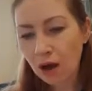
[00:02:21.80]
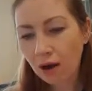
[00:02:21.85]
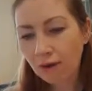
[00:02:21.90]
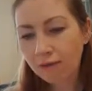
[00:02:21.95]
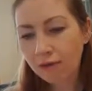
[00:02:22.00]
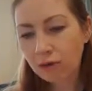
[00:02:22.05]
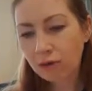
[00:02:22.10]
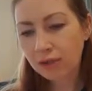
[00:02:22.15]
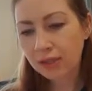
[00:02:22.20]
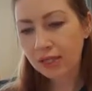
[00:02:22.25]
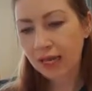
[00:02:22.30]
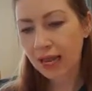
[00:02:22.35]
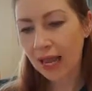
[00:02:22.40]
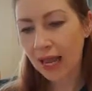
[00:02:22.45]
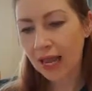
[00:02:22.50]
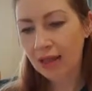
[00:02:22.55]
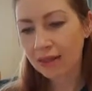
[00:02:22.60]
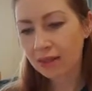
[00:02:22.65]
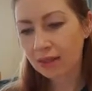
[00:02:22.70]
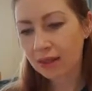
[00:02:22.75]
Of course, I
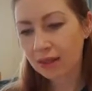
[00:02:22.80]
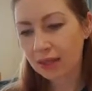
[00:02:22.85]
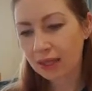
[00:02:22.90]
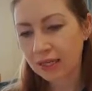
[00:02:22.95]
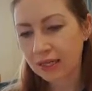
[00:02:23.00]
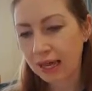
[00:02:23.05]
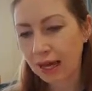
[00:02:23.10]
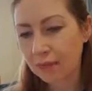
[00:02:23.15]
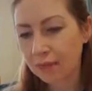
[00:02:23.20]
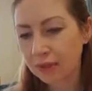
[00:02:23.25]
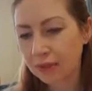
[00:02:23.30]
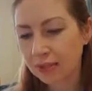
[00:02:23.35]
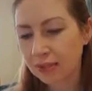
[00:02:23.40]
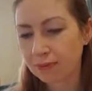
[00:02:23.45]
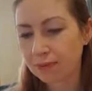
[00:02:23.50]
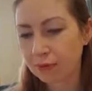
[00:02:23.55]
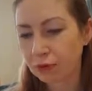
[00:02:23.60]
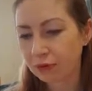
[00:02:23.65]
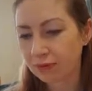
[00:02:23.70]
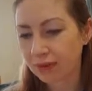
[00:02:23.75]
hate that this happens
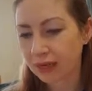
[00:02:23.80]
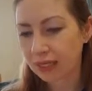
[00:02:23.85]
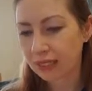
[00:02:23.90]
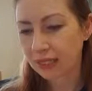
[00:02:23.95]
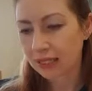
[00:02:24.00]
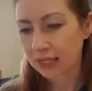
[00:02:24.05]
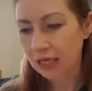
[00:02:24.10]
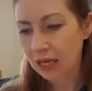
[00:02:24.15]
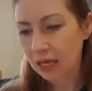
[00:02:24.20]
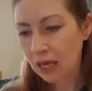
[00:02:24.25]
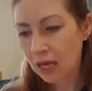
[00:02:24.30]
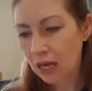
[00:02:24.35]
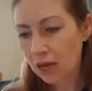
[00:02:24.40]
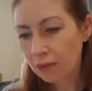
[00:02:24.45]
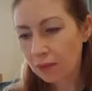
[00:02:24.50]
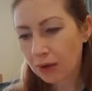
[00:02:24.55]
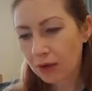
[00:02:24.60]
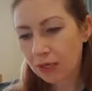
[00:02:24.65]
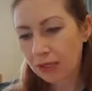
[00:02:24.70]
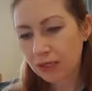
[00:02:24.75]
in movies,
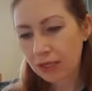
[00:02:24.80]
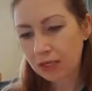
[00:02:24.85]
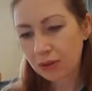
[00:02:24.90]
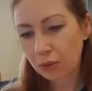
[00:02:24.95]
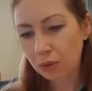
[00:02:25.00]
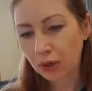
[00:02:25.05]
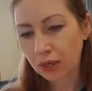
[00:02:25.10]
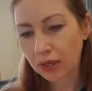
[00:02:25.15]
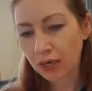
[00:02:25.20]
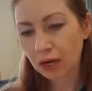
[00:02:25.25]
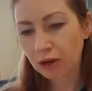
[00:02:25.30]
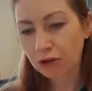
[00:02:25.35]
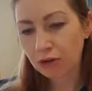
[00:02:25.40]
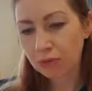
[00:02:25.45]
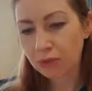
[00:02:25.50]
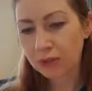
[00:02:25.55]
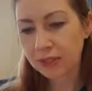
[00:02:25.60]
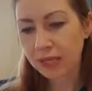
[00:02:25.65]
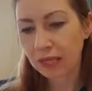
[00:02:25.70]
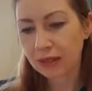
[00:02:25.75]
because it's
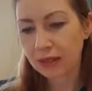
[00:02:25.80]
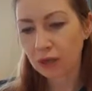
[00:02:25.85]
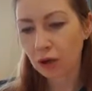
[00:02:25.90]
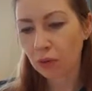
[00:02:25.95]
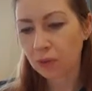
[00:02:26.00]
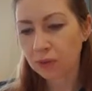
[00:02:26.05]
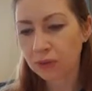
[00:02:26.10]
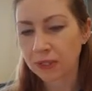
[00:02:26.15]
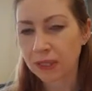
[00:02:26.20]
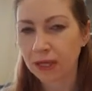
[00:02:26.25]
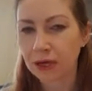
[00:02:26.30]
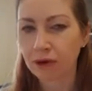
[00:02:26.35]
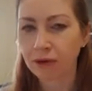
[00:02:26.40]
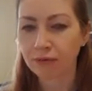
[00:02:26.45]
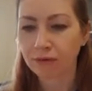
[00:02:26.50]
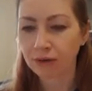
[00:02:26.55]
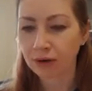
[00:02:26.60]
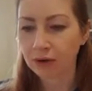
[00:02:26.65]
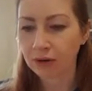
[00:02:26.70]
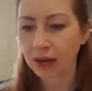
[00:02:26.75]
100% the opposite
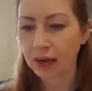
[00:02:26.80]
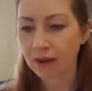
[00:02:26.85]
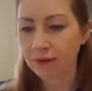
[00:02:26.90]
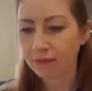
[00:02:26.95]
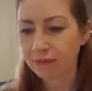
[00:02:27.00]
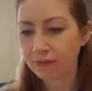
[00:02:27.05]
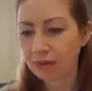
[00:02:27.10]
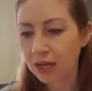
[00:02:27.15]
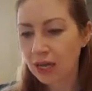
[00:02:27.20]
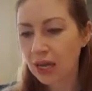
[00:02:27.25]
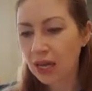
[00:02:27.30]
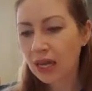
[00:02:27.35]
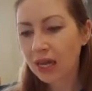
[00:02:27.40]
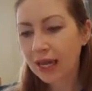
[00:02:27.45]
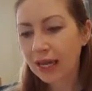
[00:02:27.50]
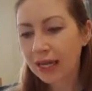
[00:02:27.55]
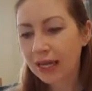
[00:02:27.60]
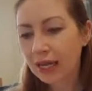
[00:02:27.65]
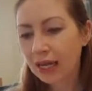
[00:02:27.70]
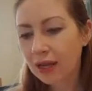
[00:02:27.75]
of real life.
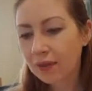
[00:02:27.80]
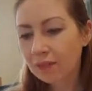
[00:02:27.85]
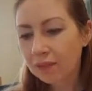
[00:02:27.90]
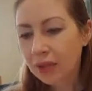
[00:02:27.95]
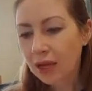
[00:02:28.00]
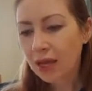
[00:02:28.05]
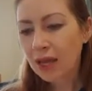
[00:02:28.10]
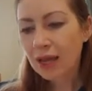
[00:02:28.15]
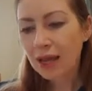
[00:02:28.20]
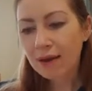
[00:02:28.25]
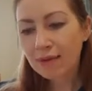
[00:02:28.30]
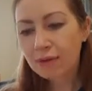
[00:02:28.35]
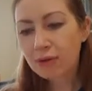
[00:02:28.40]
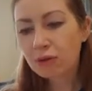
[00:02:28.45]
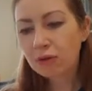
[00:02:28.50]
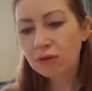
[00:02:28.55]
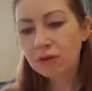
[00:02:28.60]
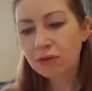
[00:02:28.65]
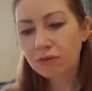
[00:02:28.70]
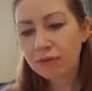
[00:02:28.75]
Like, if
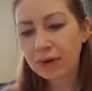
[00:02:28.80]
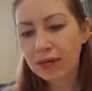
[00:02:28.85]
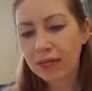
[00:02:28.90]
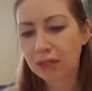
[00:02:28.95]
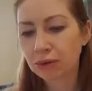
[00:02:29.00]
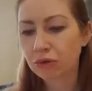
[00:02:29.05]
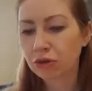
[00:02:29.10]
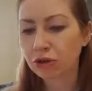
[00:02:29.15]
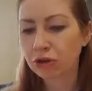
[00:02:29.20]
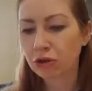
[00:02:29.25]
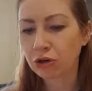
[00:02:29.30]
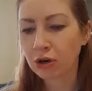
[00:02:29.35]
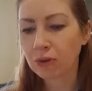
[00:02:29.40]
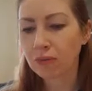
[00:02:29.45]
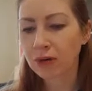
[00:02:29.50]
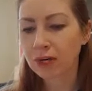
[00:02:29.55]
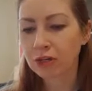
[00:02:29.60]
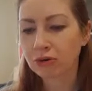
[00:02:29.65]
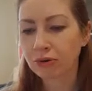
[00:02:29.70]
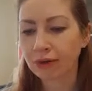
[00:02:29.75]
Lord of the Rings were a
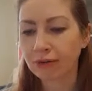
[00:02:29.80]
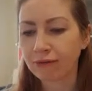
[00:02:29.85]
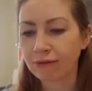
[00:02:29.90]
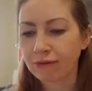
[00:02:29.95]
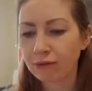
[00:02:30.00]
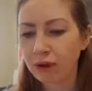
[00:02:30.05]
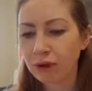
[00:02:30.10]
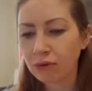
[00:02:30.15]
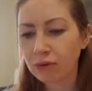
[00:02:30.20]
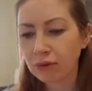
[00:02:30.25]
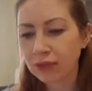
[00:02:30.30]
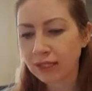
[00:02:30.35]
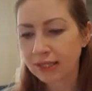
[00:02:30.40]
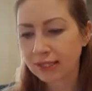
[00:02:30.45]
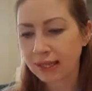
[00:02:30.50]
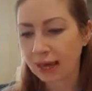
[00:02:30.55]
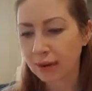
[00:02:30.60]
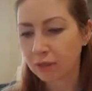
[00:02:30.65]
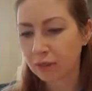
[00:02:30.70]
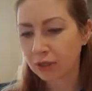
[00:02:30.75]
documentary, Frodo and
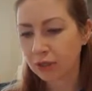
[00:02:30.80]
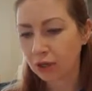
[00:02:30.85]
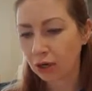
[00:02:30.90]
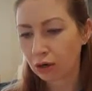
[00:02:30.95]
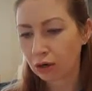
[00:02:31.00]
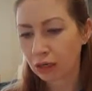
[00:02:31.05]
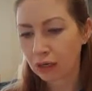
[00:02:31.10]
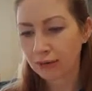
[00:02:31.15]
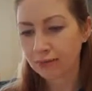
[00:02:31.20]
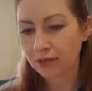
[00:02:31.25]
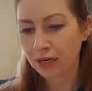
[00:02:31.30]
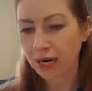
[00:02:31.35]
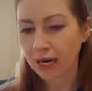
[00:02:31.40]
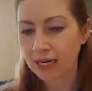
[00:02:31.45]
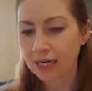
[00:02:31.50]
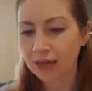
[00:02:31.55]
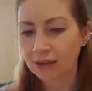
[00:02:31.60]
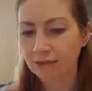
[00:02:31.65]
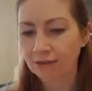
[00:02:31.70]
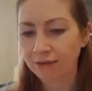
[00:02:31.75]
Sam would totally have
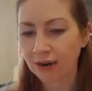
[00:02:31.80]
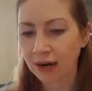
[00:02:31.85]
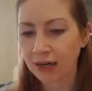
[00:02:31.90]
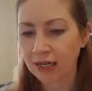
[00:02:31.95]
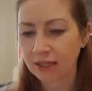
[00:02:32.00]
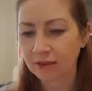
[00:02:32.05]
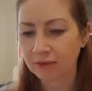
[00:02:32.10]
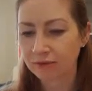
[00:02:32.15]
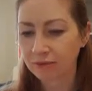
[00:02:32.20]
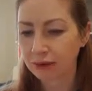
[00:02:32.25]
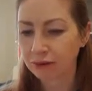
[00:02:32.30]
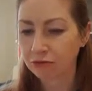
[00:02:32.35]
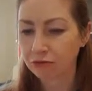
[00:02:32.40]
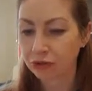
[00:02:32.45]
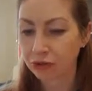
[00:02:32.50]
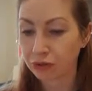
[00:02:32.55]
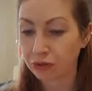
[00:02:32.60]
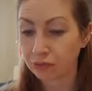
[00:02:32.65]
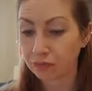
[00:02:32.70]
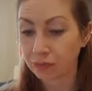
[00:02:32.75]
died in the fires of Mount
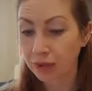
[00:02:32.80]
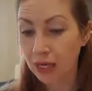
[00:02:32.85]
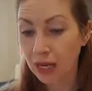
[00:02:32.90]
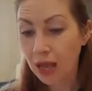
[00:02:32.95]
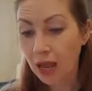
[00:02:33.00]
Doom.